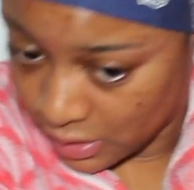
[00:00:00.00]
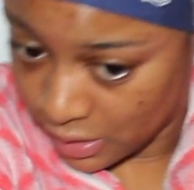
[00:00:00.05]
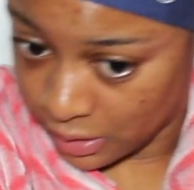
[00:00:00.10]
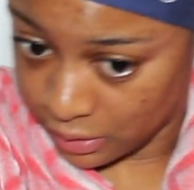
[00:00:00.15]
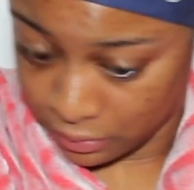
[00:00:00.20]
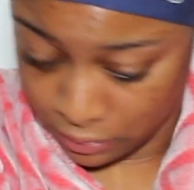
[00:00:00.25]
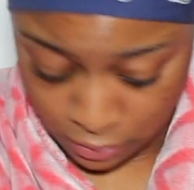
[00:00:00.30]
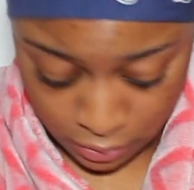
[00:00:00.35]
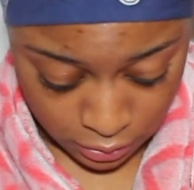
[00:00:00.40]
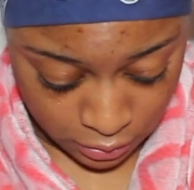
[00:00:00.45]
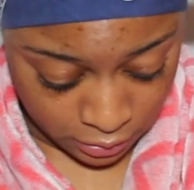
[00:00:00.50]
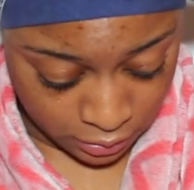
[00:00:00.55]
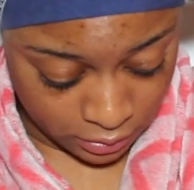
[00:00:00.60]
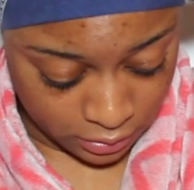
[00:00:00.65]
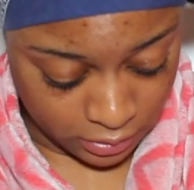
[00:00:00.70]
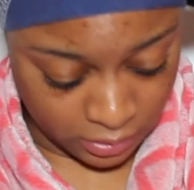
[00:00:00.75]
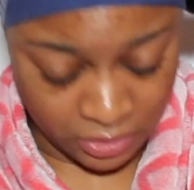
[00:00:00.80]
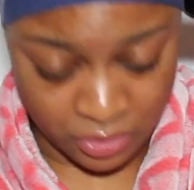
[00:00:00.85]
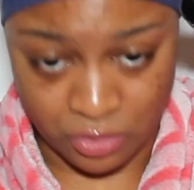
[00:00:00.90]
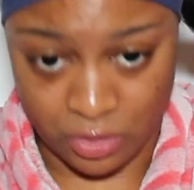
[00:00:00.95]
how long.
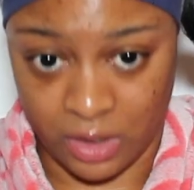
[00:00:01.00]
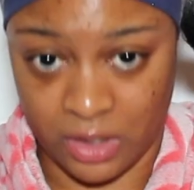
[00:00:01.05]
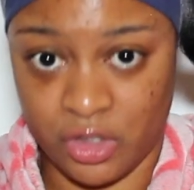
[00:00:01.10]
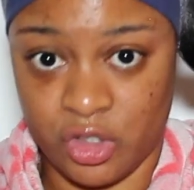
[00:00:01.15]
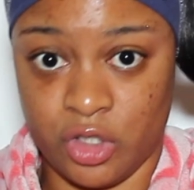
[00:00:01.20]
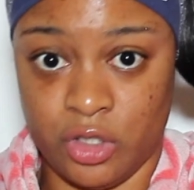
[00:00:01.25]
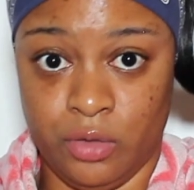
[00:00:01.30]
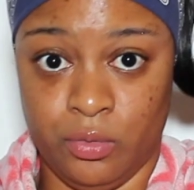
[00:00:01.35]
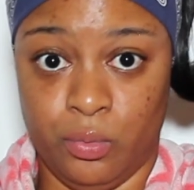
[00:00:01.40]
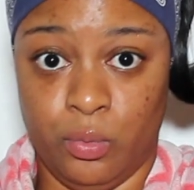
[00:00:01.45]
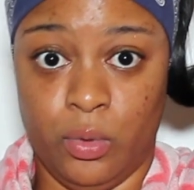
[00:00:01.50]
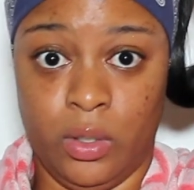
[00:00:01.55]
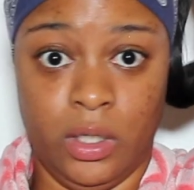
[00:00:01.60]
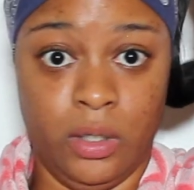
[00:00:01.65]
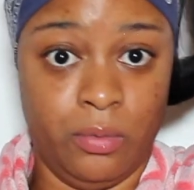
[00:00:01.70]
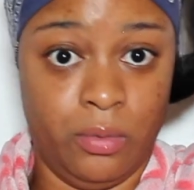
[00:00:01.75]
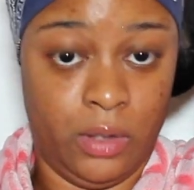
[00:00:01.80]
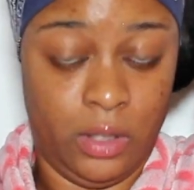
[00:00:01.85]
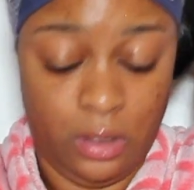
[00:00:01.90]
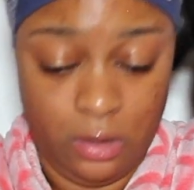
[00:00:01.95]
It's actually
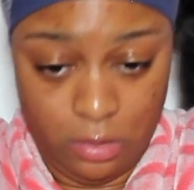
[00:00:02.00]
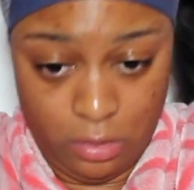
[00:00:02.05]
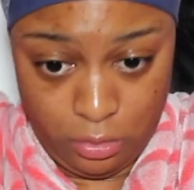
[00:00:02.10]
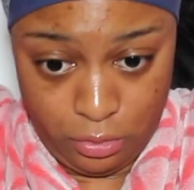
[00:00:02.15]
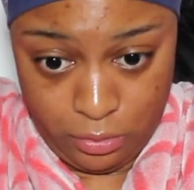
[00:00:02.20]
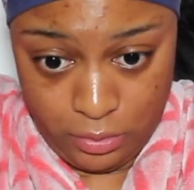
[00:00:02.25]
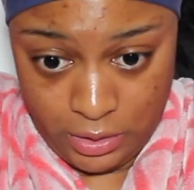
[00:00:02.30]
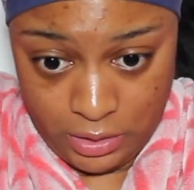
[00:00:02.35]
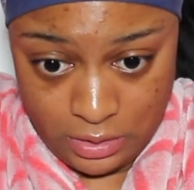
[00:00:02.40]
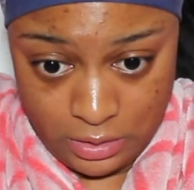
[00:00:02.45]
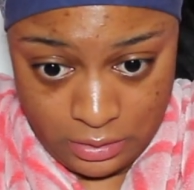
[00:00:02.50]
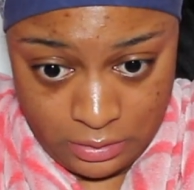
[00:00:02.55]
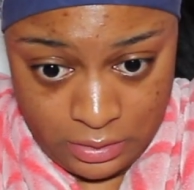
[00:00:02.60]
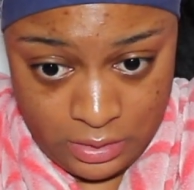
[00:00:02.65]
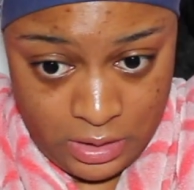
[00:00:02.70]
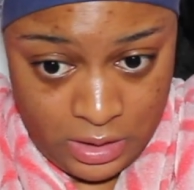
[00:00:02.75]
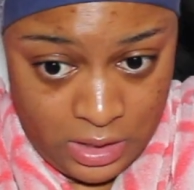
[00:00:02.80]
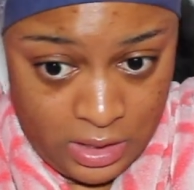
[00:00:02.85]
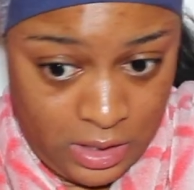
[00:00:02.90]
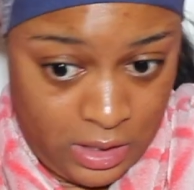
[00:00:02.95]
really long right now.
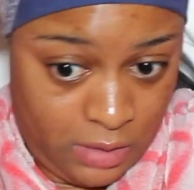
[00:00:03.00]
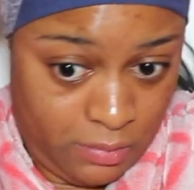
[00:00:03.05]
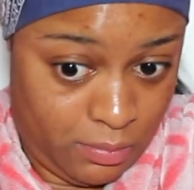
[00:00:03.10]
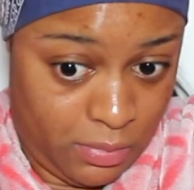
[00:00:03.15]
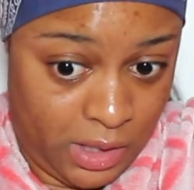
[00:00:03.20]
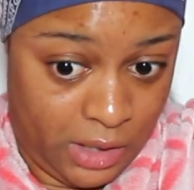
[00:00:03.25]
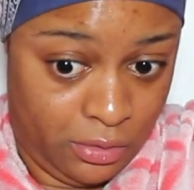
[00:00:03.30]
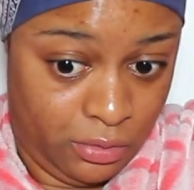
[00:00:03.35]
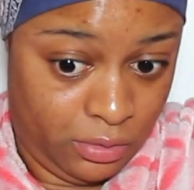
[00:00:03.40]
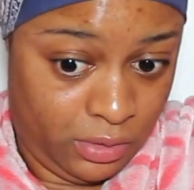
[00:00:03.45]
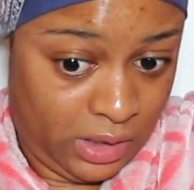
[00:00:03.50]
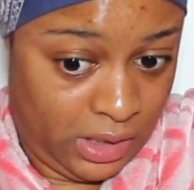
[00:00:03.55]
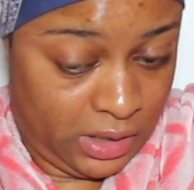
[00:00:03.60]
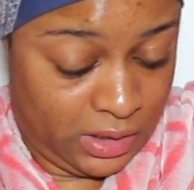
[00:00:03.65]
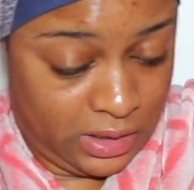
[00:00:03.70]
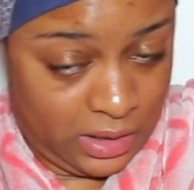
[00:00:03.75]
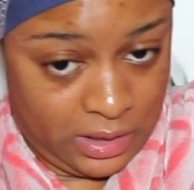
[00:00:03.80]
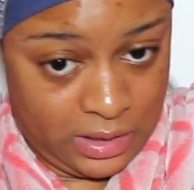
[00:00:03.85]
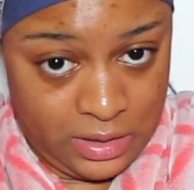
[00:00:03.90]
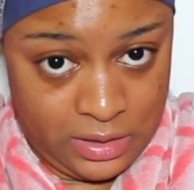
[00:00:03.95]
But I don't like
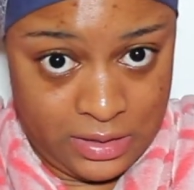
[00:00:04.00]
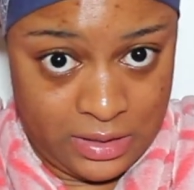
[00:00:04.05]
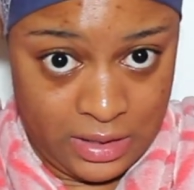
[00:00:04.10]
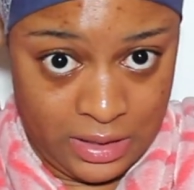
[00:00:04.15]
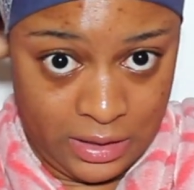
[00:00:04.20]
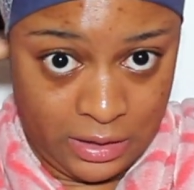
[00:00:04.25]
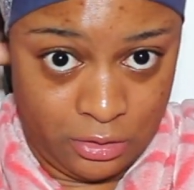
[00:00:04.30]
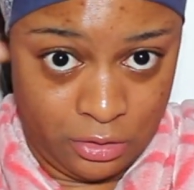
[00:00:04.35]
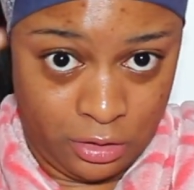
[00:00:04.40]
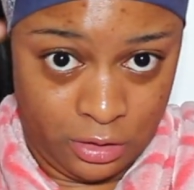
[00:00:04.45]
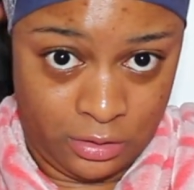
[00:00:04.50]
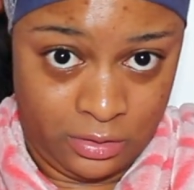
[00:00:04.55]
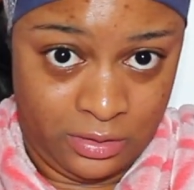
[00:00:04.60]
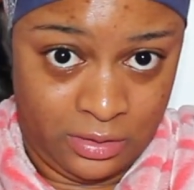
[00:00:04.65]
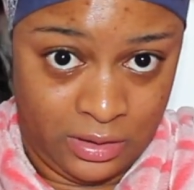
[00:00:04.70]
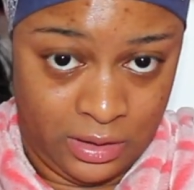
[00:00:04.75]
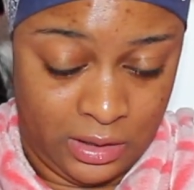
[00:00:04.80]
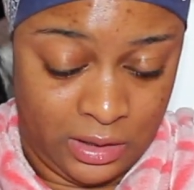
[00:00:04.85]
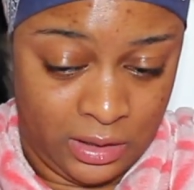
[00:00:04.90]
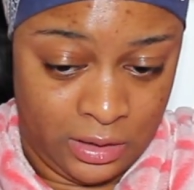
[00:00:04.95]
that it's like not
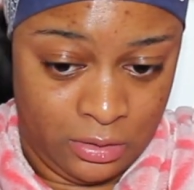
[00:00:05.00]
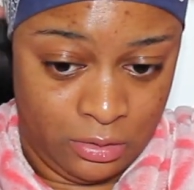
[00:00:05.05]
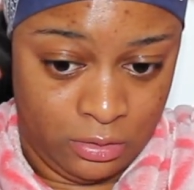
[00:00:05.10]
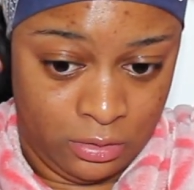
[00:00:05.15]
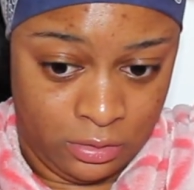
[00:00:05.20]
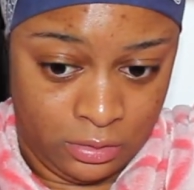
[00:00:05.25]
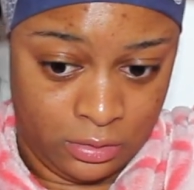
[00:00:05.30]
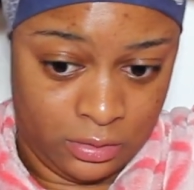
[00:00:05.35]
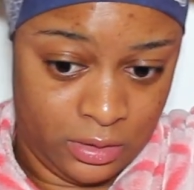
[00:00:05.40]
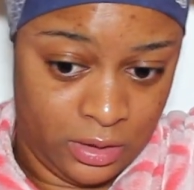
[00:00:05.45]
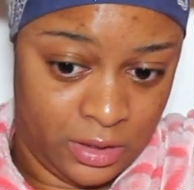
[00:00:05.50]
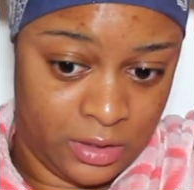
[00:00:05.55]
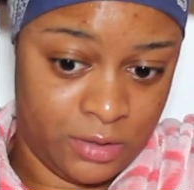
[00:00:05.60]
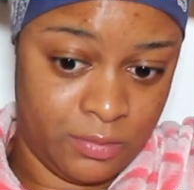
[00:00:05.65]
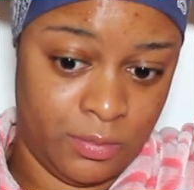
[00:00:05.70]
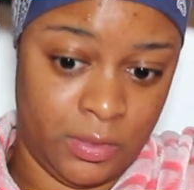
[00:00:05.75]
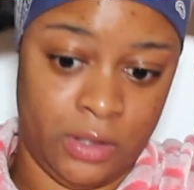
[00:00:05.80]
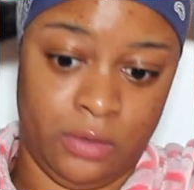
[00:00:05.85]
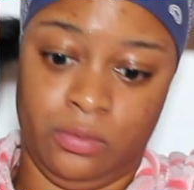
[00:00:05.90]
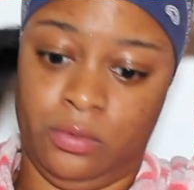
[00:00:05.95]
thick at all. That's
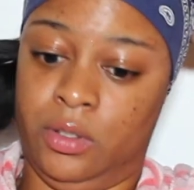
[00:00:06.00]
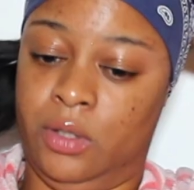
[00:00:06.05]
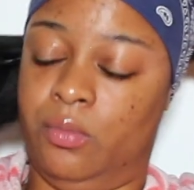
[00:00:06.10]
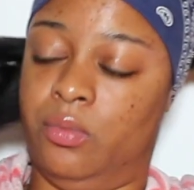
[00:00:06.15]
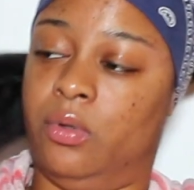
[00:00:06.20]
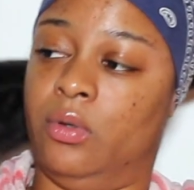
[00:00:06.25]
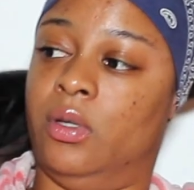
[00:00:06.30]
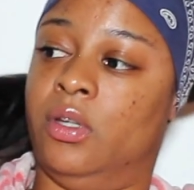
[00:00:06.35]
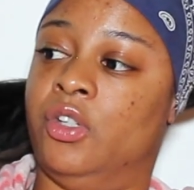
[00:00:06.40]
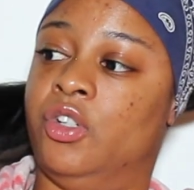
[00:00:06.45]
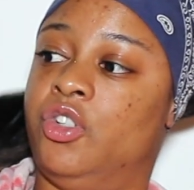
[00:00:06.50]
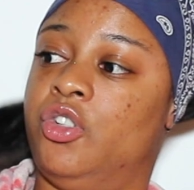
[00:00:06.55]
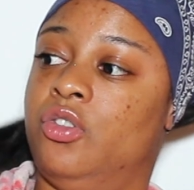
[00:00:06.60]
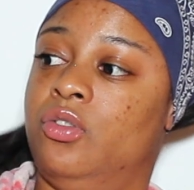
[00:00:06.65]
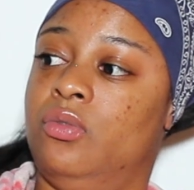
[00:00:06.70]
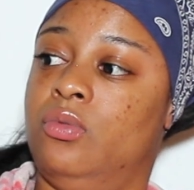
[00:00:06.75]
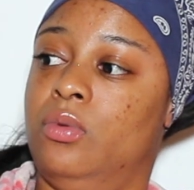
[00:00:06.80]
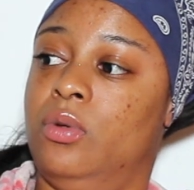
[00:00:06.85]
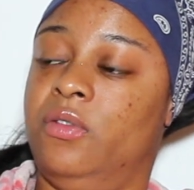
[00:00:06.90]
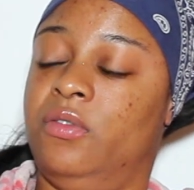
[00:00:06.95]
my only
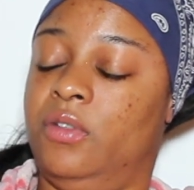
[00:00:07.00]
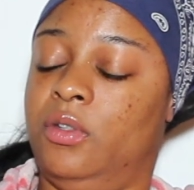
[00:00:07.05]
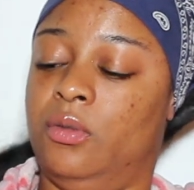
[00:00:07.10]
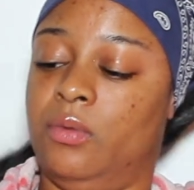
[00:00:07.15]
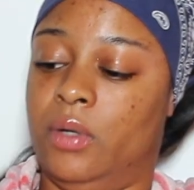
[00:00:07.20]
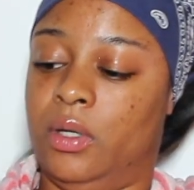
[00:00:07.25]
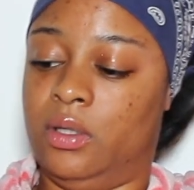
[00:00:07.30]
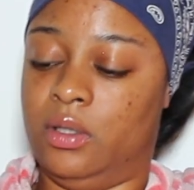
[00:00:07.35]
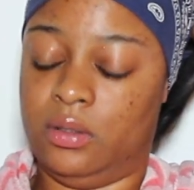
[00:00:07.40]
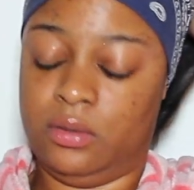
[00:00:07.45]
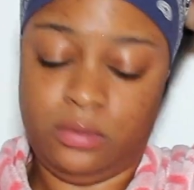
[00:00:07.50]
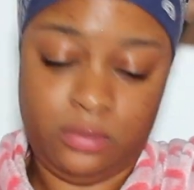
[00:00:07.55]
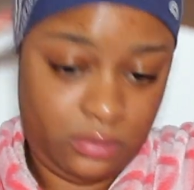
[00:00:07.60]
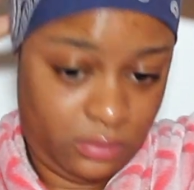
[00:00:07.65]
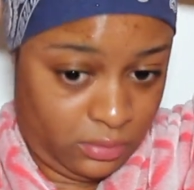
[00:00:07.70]
issue with it right now.